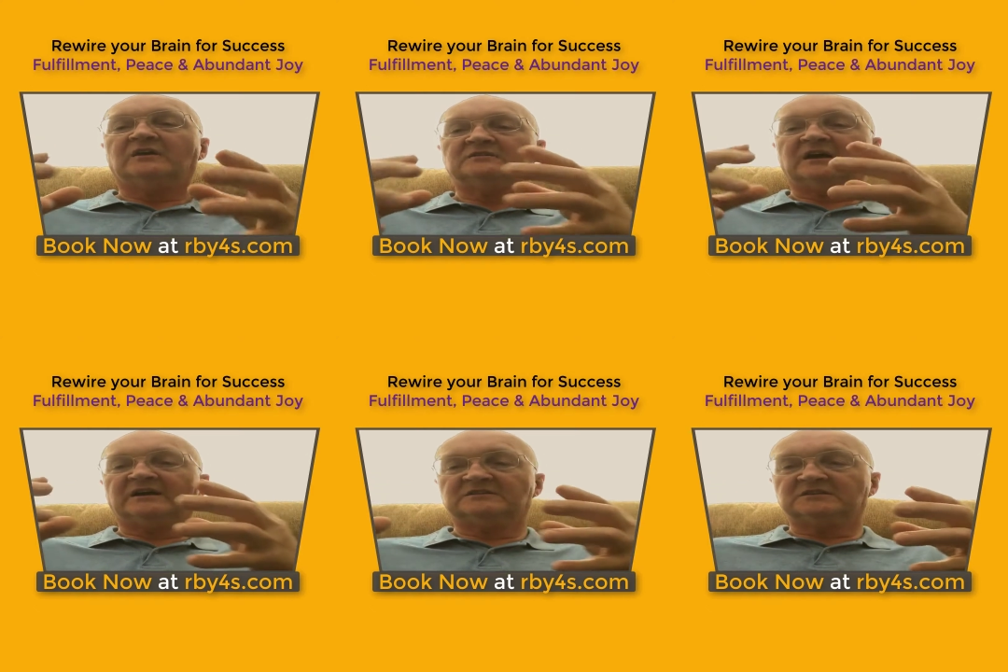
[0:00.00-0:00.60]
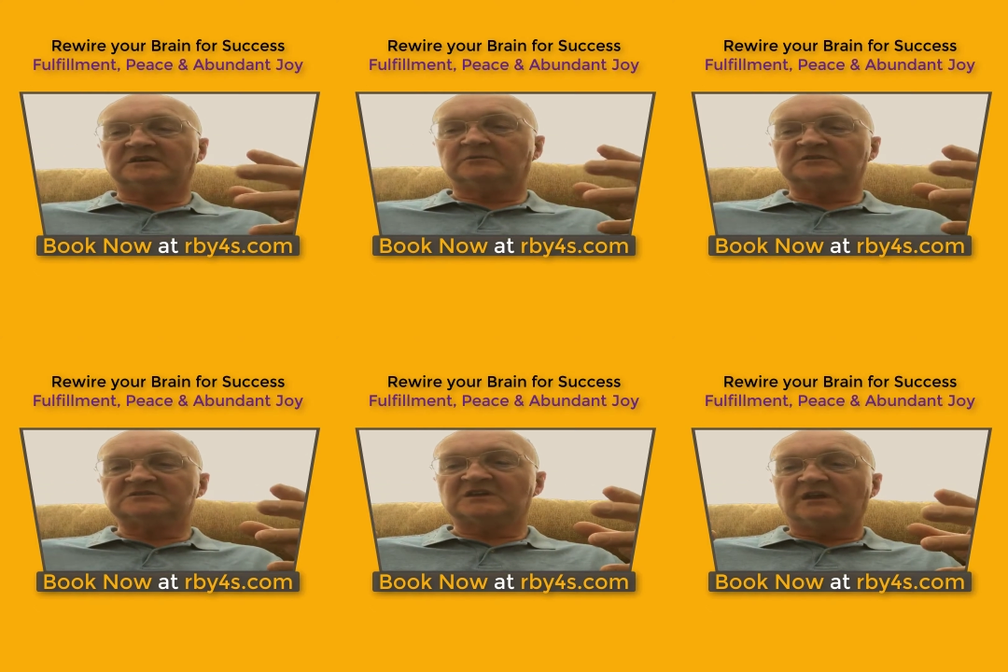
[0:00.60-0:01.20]
that there
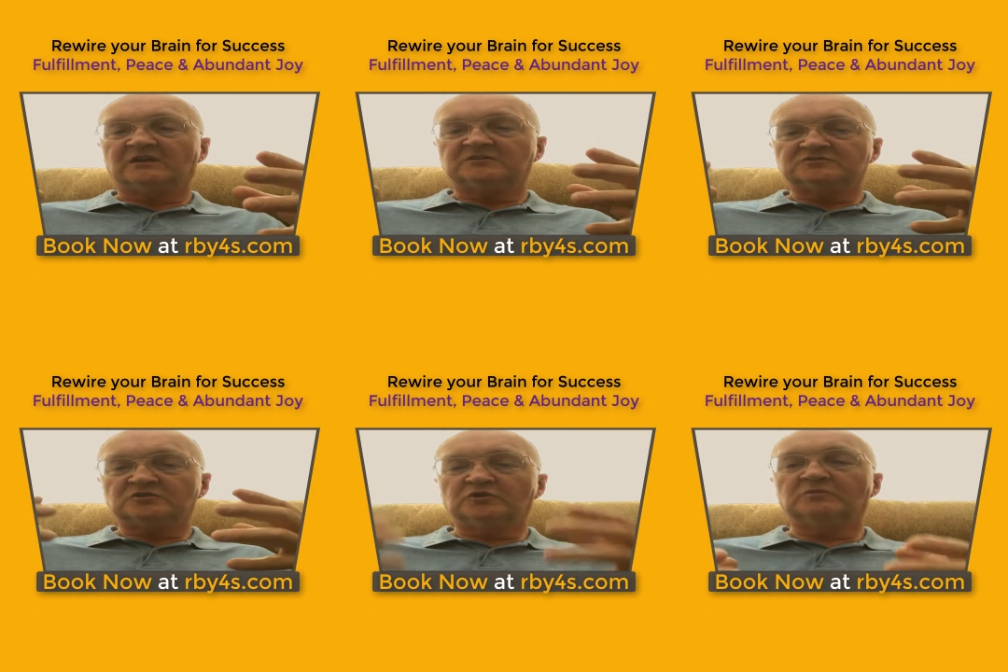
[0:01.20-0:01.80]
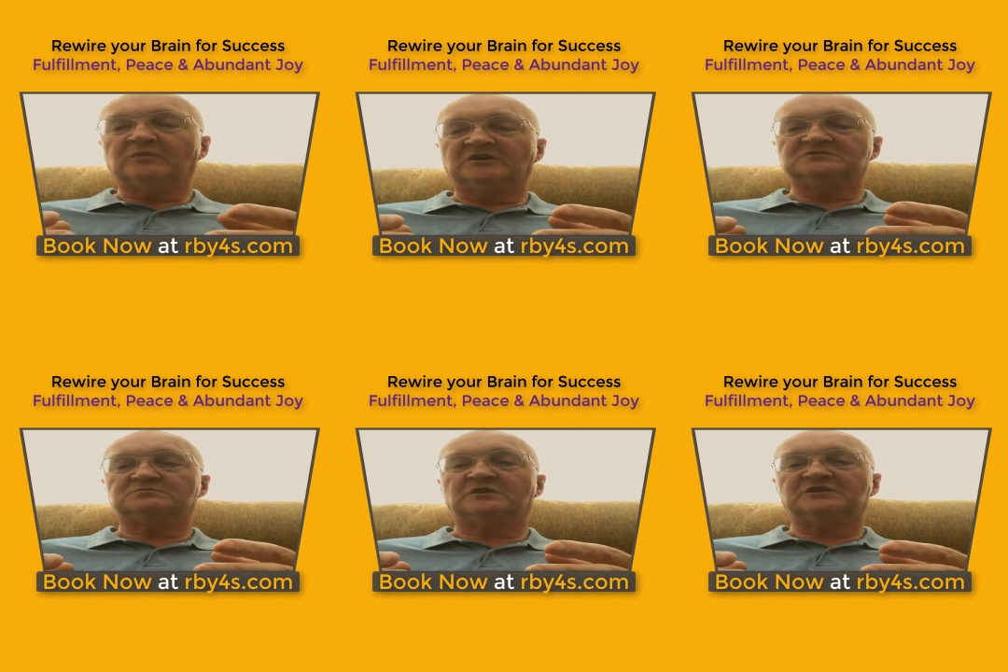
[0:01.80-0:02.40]
was too
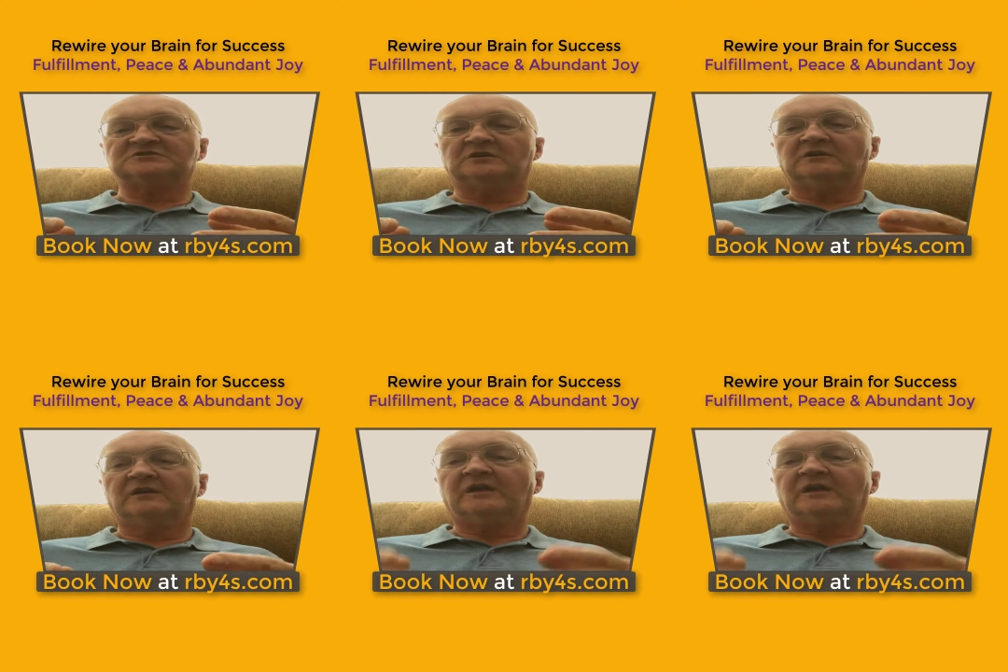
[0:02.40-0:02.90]
much pressure,